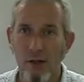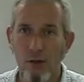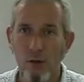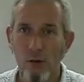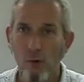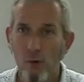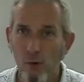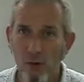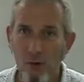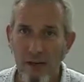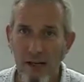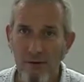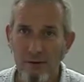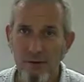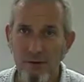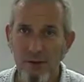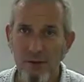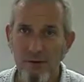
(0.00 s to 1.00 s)
all
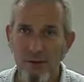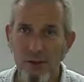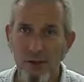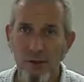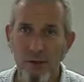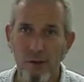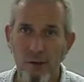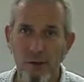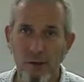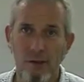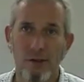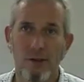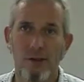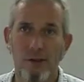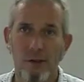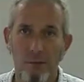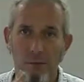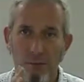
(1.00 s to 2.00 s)
levels of students,
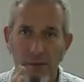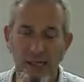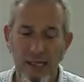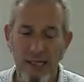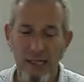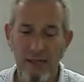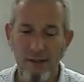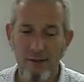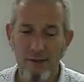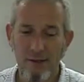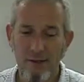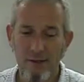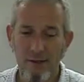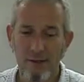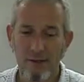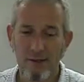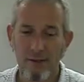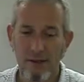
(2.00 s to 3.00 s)
beginners,